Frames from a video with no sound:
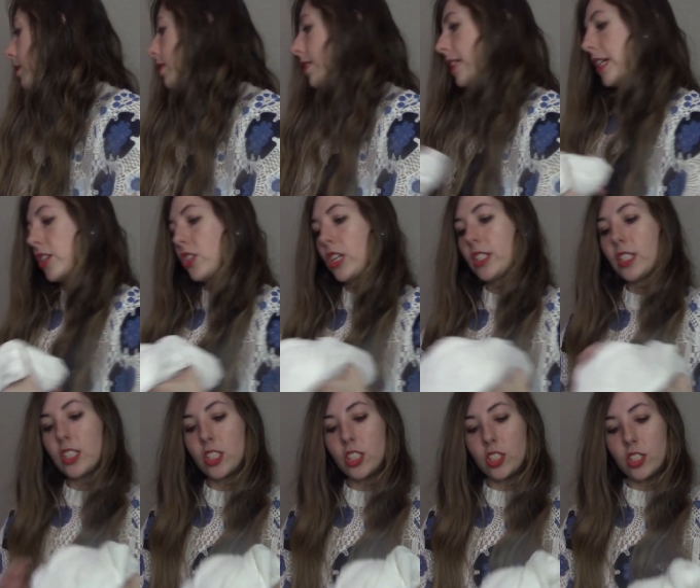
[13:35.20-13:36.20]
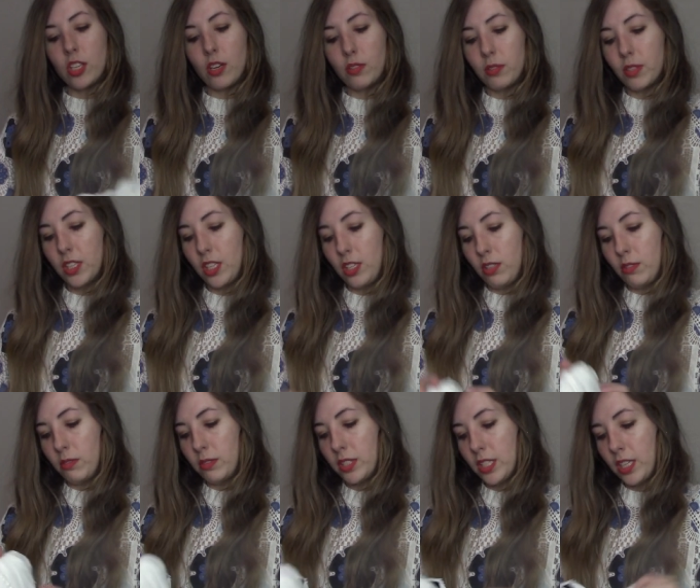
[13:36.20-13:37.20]
This next dress is so
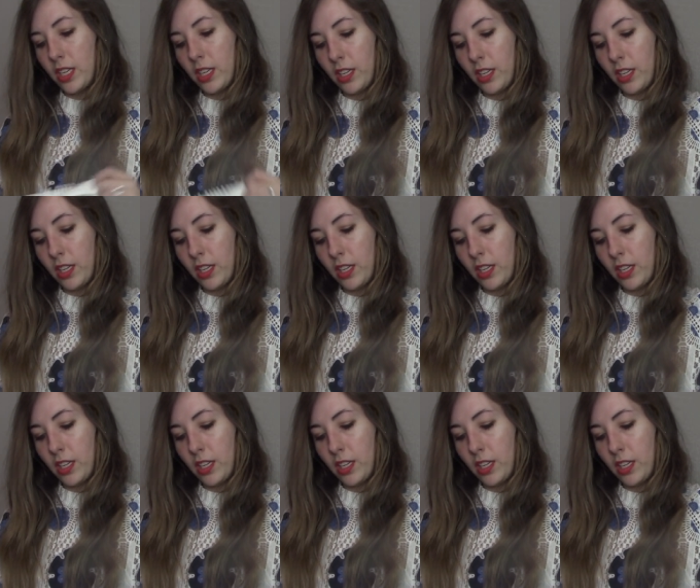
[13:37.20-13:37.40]
cute.